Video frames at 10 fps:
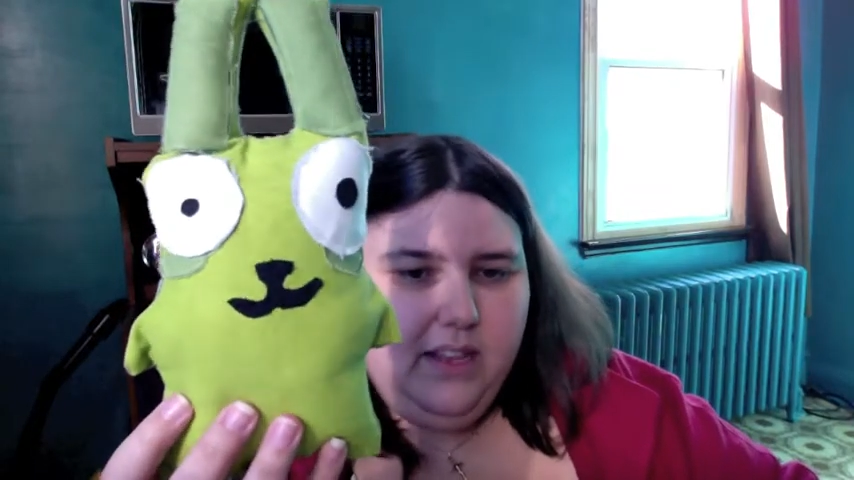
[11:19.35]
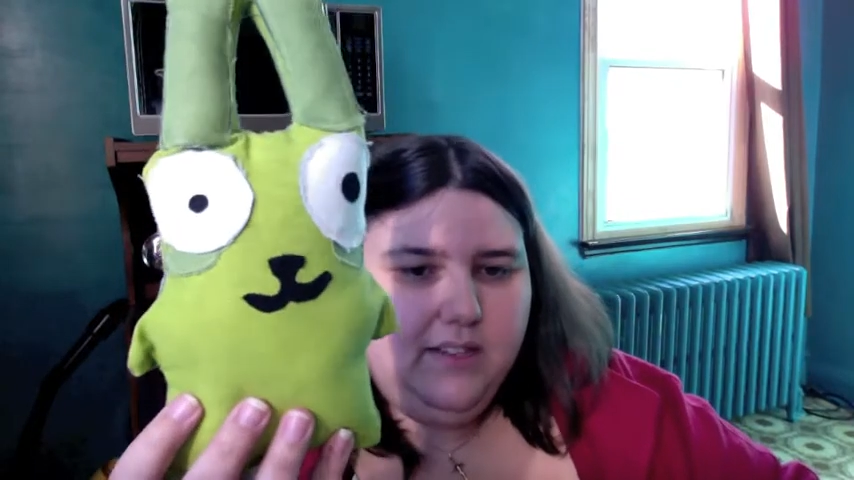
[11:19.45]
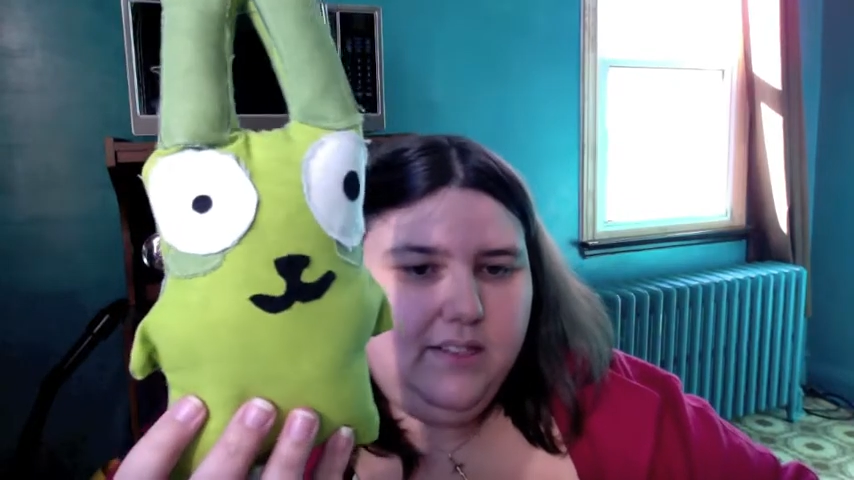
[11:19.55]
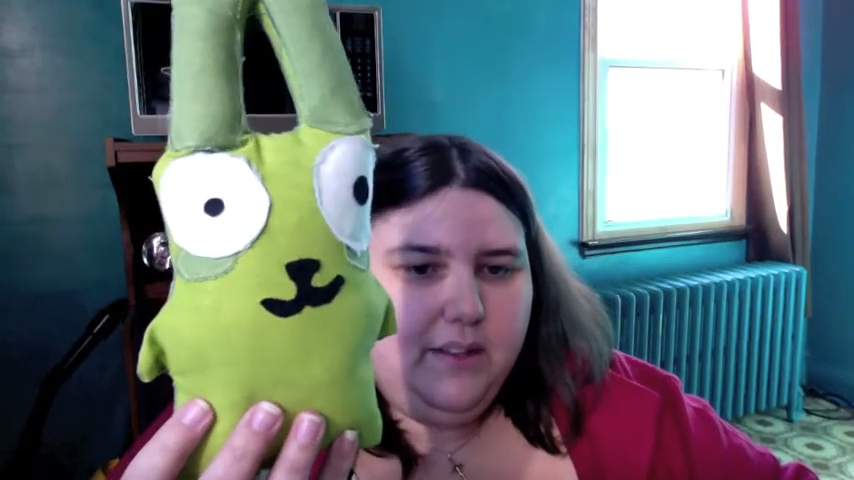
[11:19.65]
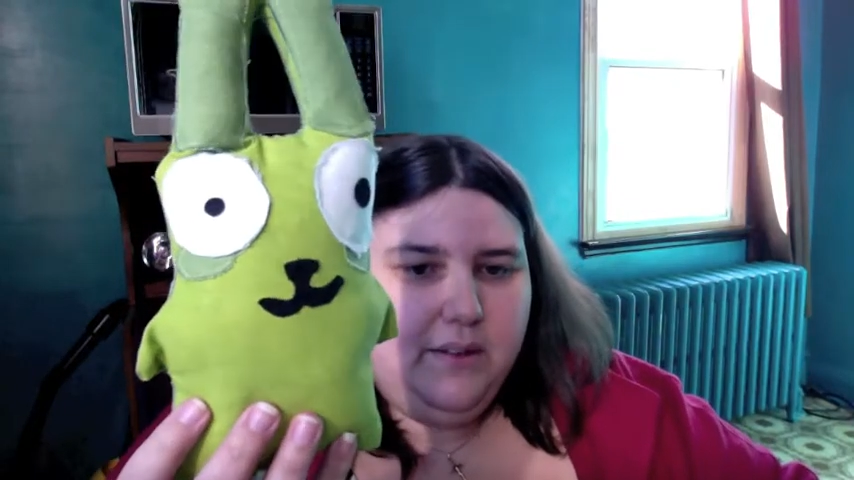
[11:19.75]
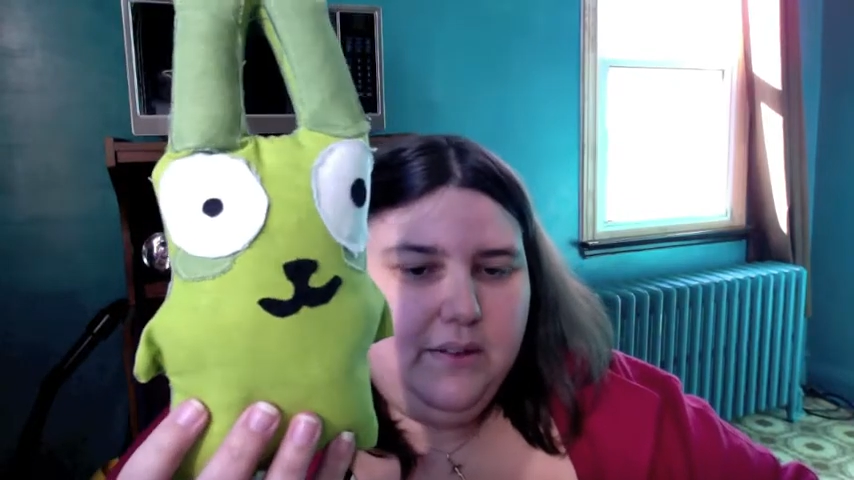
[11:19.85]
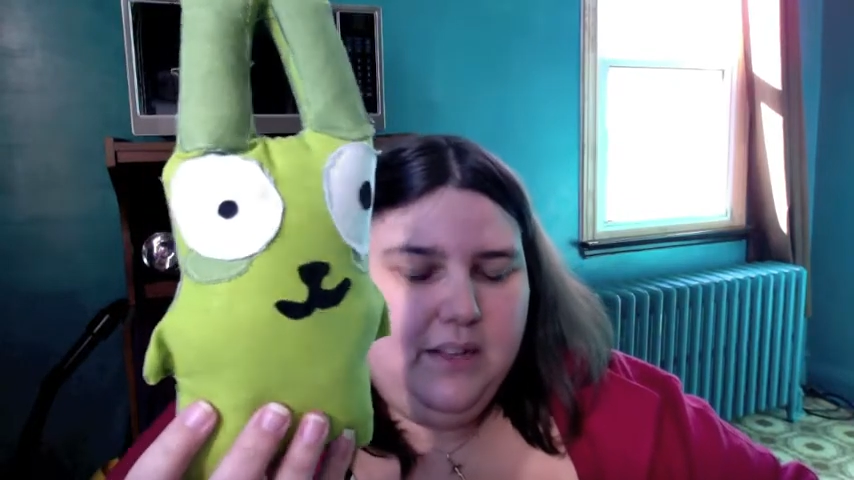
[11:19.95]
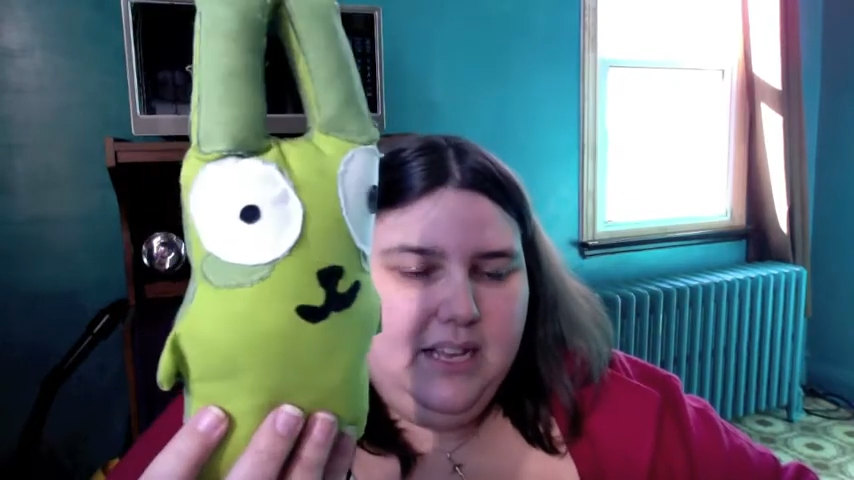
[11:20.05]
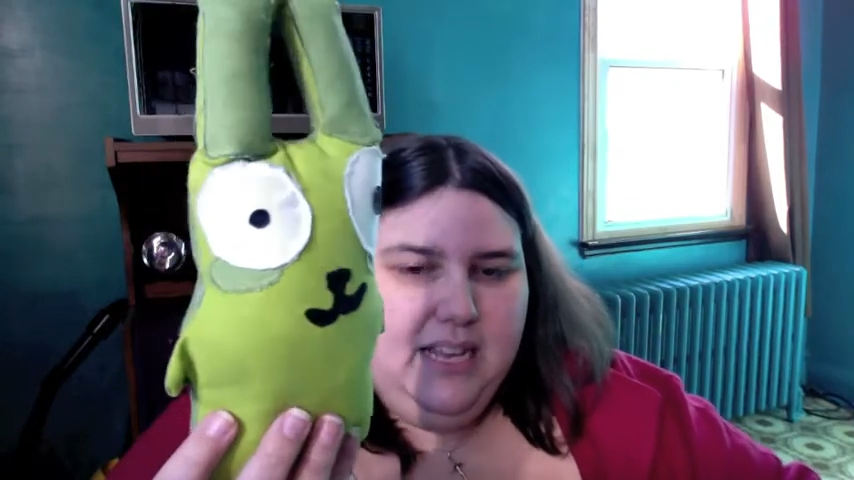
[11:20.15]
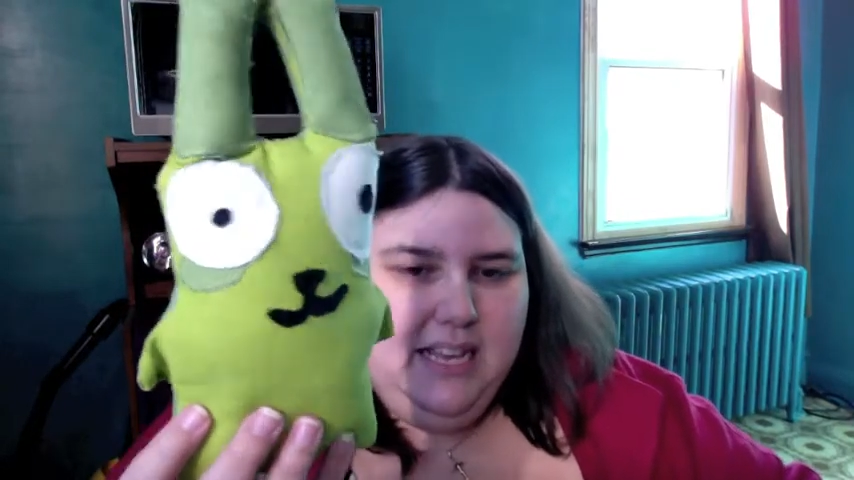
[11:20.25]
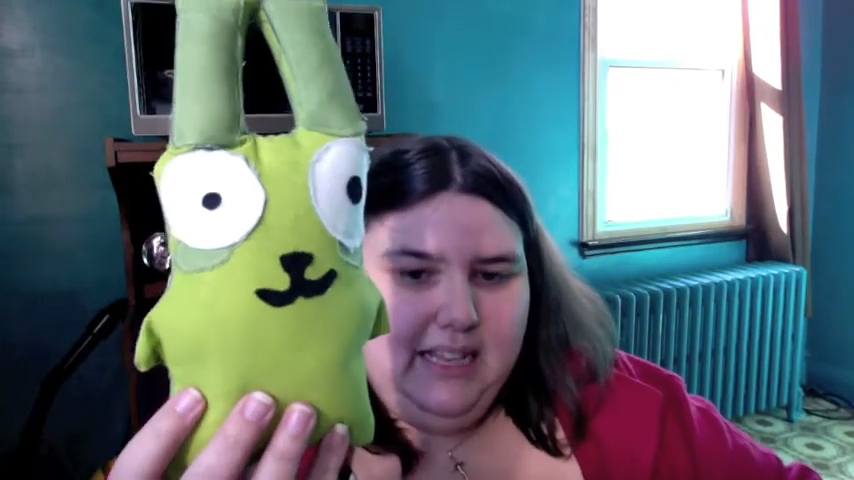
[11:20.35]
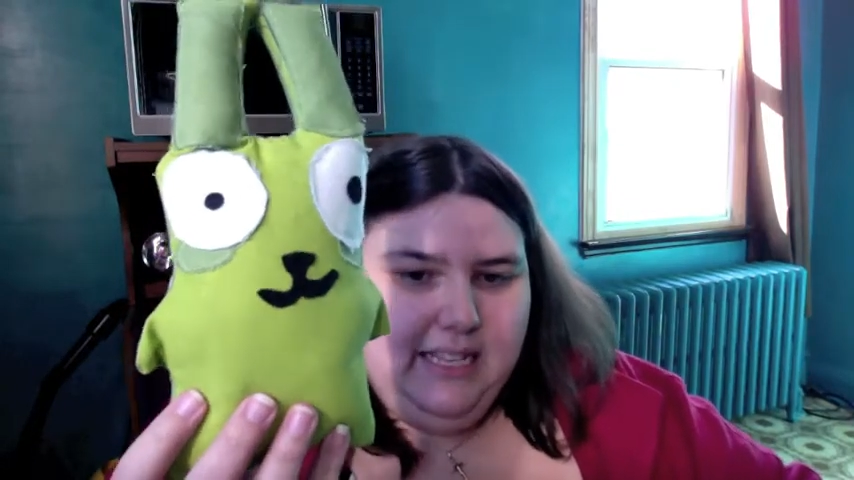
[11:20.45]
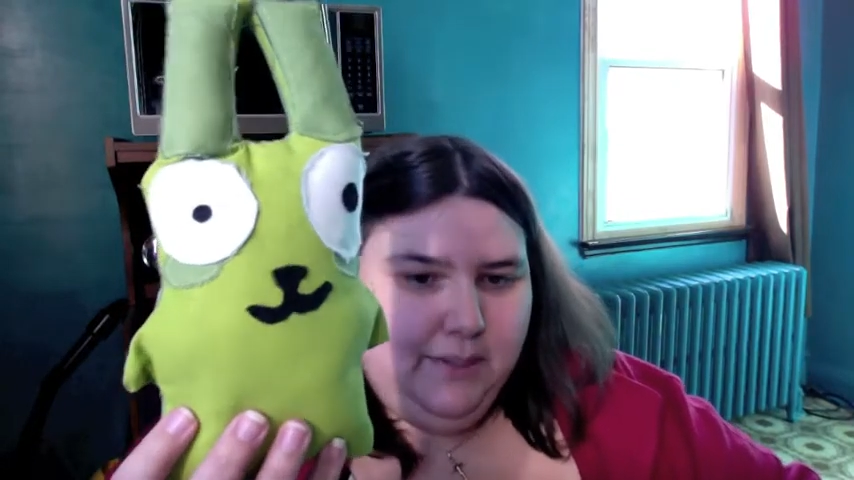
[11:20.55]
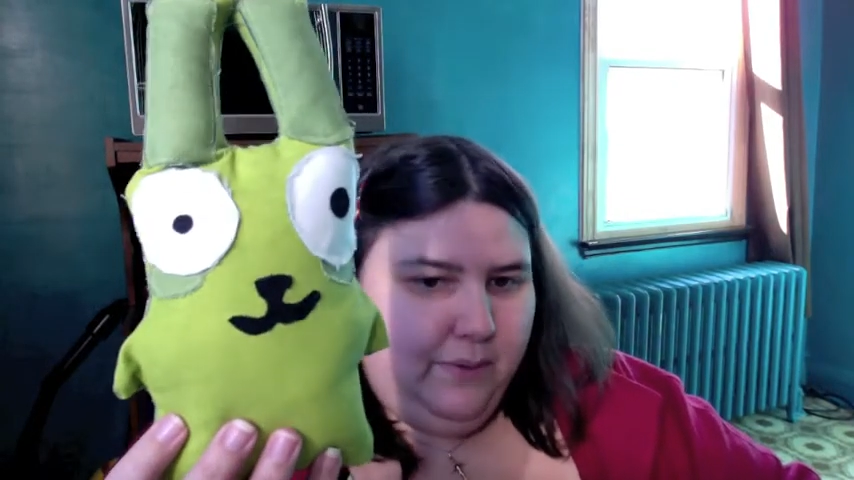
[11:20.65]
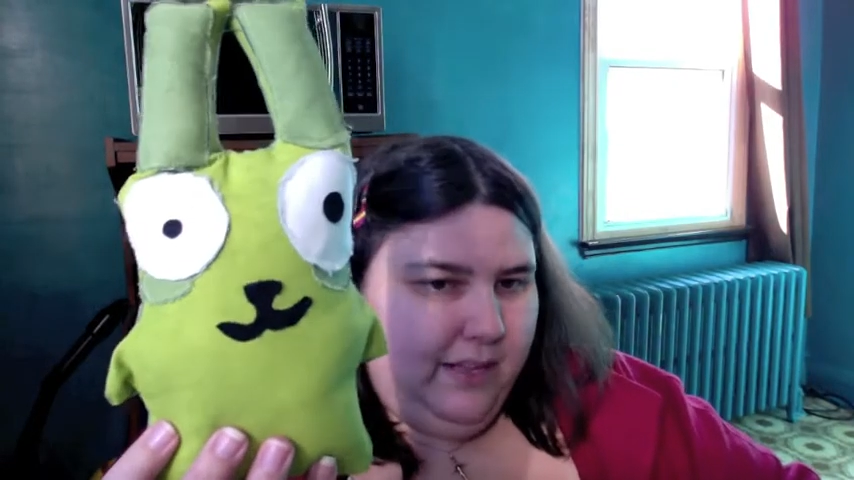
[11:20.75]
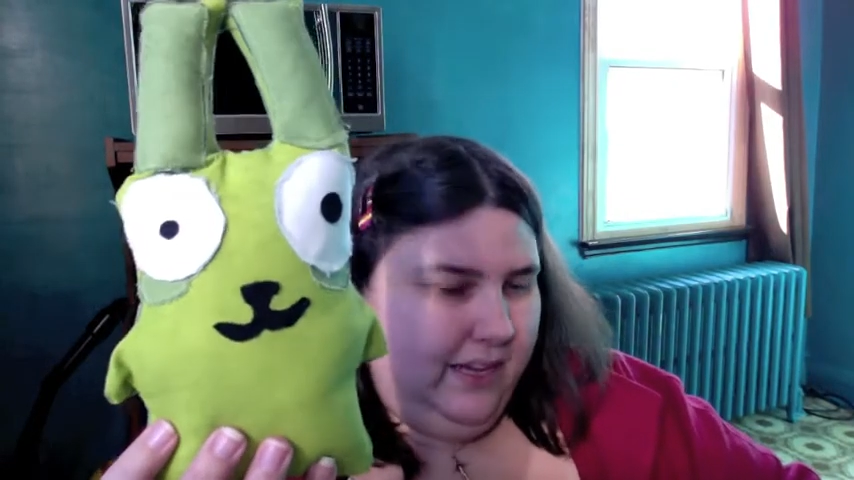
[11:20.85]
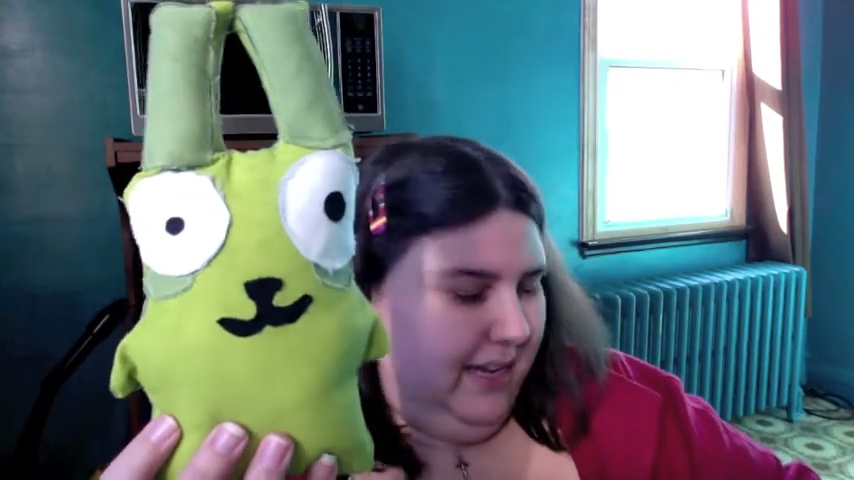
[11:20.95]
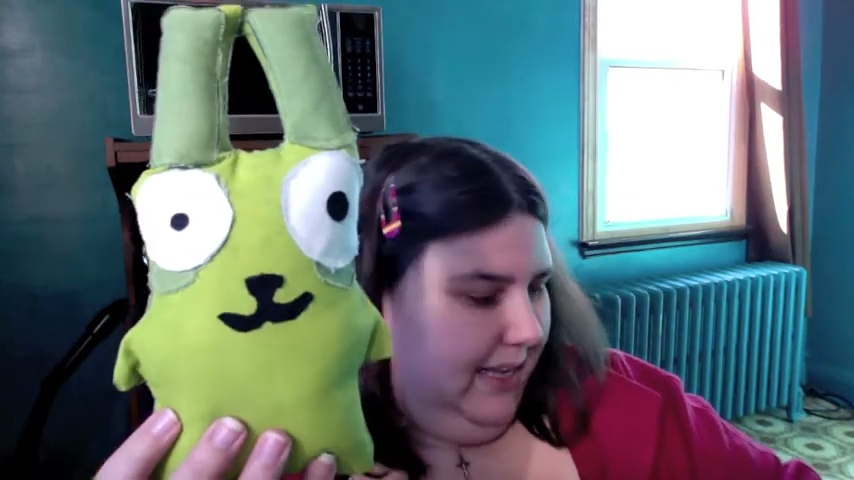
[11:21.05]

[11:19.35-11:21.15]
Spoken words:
So this one